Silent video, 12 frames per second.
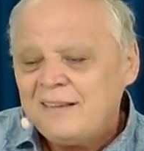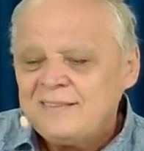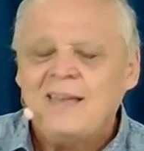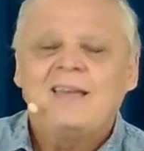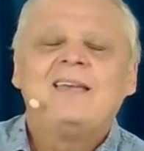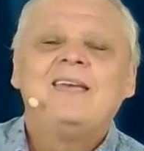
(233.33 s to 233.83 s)
I
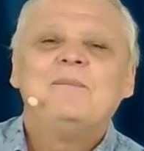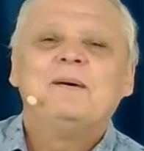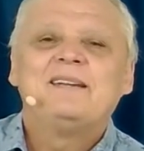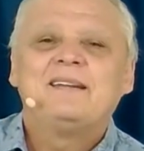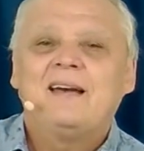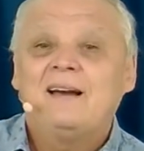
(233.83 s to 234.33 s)
thank him
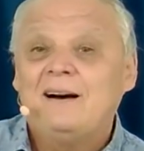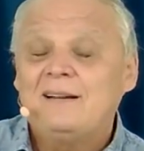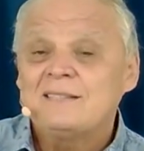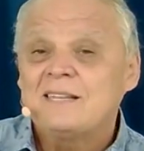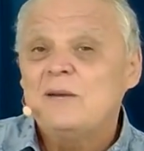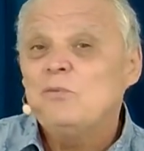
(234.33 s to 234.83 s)
and I
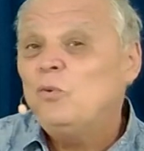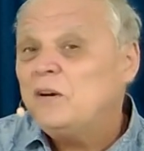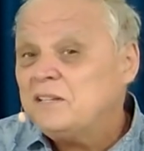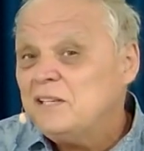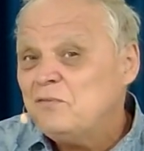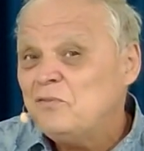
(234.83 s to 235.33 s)
ask him,
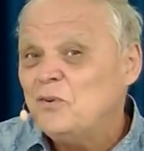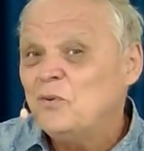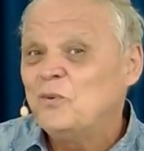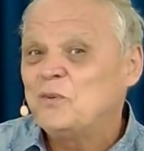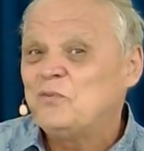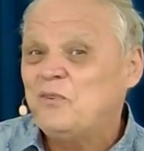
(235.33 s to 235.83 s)
What if you
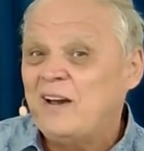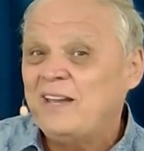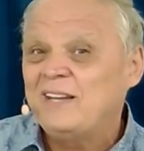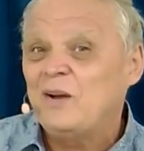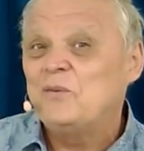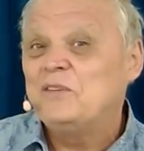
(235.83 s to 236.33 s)
would
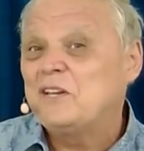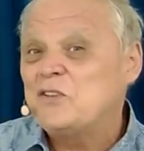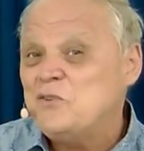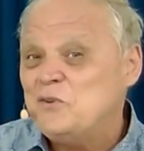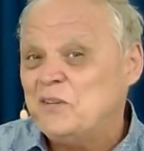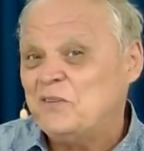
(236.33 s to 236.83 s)
find out the
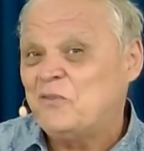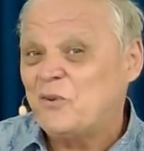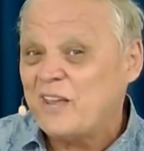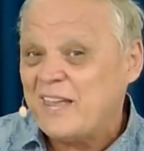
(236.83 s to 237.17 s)
cure for